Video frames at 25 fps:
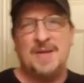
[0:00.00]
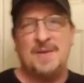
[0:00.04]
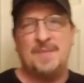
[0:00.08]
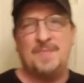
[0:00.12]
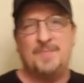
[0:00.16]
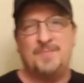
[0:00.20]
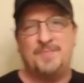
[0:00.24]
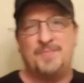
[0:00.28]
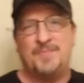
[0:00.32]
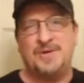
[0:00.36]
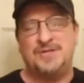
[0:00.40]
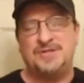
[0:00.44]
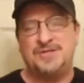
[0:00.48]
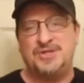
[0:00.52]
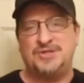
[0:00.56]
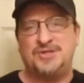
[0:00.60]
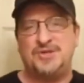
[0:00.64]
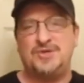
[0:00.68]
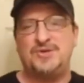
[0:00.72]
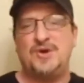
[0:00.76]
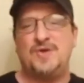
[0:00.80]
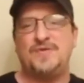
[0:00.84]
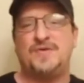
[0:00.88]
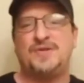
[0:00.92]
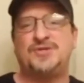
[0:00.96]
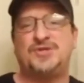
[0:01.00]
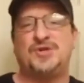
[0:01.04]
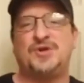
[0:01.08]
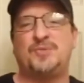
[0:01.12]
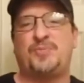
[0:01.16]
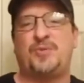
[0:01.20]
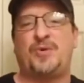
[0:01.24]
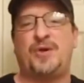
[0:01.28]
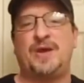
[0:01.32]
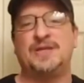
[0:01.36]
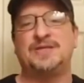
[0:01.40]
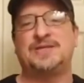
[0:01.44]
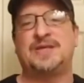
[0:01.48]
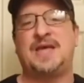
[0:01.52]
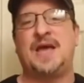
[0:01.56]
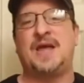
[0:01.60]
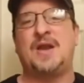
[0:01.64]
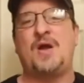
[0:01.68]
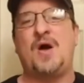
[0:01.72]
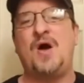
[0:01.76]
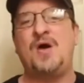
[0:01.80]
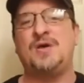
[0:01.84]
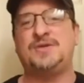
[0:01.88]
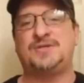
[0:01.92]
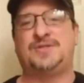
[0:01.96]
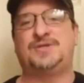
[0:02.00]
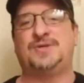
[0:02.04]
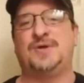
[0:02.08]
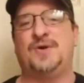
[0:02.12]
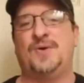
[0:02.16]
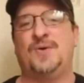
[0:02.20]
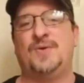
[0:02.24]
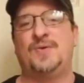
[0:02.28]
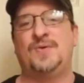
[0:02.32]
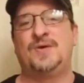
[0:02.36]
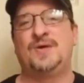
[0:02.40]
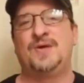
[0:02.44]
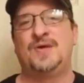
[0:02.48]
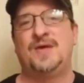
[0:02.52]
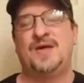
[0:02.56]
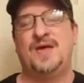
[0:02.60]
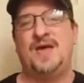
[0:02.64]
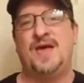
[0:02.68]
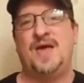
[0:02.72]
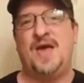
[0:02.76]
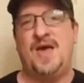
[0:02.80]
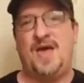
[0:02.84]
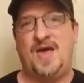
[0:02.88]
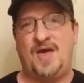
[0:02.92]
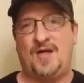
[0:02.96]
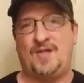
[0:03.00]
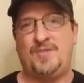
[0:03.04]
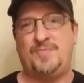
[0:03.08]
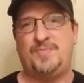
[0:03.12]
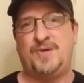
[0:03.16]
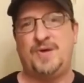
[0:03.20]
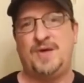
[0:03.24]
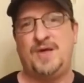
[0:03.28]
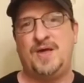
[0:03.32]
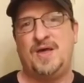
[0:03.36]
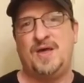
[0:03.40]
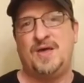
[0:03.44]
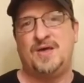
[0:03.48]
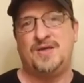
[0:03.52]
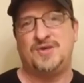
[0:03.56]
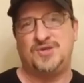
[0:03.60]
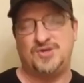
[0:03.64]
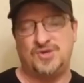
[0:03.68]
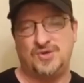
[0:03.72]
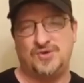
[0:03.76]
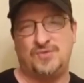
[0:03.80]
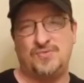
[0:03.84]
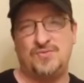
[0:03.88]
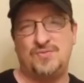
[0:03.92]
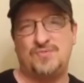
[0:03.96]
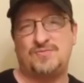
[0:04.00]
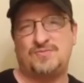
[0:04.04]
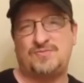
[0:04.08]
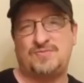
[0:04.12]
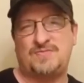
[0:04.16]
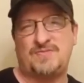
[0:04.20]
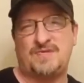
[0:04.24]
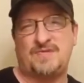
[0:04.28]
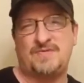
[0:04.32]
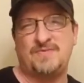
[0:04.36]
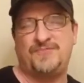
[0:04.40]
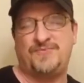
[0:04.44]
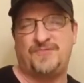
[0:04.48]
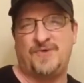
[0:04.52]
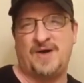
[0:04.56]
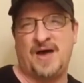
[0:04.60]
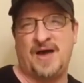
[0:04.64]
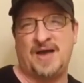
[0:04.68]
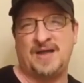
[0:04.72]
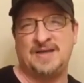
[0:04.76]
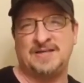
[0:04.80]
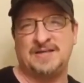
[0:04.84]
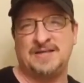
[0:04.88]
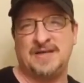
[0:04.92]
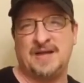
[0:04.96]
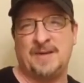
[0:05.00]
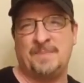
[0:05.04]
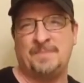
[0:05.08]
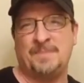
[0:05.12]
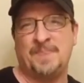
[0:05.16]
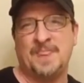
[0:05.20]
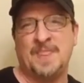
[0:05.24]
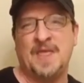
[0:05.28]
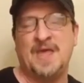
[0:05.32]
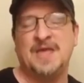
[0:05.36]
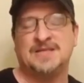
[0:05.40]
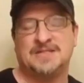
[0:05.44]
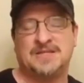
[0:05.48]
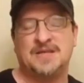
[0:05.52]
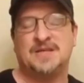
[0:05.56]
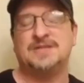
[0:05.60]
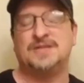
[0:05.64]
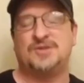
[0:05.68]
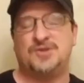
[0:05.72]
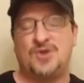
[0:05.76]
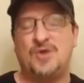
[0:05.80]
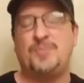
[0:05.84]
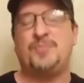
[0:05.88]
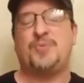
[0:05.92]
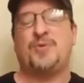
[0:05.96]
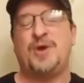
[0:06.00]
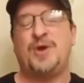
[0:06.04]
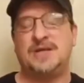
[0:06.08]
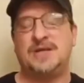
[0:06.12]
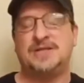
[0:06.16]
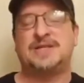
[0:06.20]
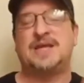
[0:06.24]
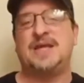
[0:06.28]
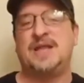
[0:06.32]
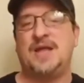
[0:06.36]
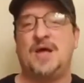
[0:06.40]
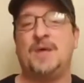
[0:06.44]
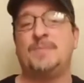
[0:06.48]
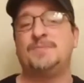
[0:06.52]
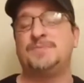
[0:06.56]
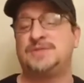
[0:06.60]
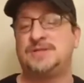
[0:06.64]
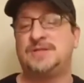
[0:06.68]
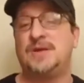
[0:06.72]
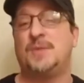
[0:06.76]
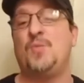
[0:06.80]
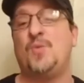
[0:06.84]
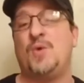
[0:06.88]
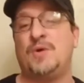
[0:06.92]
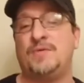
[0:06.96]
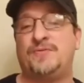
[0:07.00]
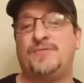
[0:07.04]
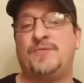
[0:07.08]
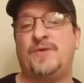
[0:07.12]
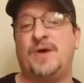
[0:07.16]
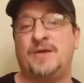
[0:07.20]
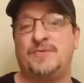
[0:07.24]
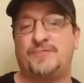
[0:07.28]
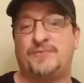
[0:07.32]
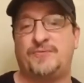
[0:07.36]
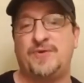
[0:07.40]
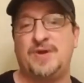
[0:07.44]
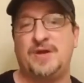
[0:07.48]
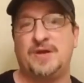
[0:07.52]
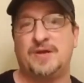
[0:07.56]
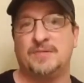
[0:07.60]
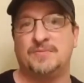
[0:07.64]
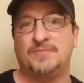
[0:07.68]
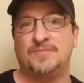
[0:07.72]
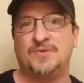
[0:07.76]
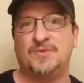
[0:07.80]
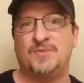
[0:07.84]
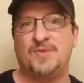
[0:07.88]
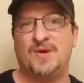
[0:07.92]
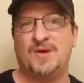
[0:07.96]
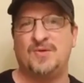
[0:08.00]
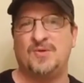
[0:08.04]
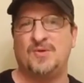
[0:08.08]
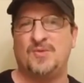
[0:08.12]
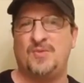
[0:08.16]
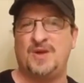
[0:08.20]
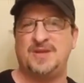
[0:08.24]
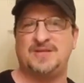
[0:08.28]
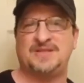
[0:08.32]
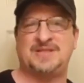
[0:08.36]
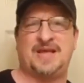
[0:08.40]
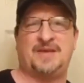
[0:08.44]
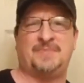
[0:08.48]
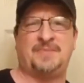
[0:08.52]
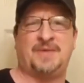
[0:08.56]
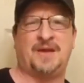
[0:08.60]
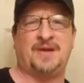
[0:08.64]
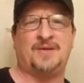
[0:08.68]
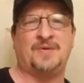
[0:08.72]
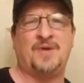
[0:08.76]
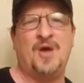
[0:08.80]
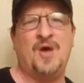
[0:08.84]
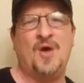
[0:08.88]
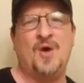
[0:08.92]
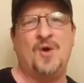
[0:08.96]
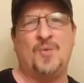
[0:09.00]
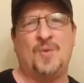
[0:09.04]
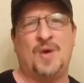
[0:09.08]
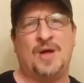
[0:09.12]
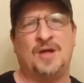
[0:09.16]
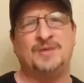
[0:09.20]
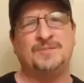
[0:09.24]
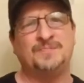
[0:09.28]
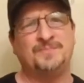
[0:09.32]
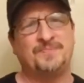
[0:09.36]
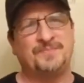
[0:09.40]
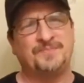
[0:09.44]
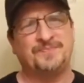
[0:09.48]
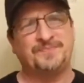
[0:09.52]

but did you know that your praise can also help you find, um, so your praise can help someone find freedom? You're like, well, what does that mean? Well,